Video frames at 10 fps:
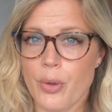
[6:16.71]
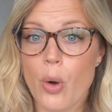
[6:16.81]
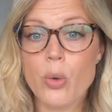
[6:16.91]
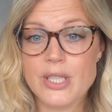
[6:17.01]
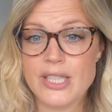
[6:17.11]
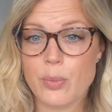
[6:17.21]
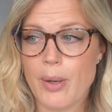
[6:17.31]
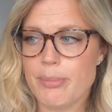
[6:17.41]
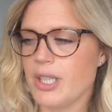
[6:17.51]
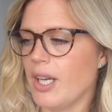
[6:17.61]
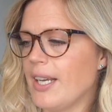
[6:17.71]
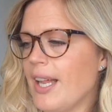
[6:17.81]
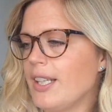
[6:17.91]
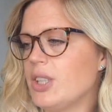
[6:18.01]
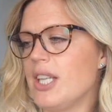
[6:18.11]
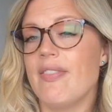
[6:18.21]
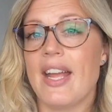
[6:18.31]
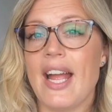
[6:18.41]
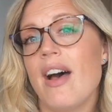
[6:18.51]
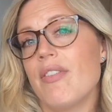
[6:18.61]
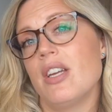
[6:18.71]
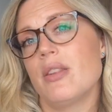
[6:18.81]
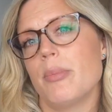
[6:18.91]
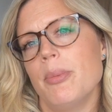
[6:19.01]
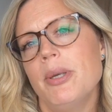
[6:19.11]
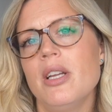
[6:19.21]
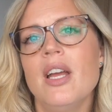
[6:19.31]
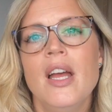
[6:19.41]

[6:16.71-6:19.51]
Aldi's website, and actually they have it at the moment.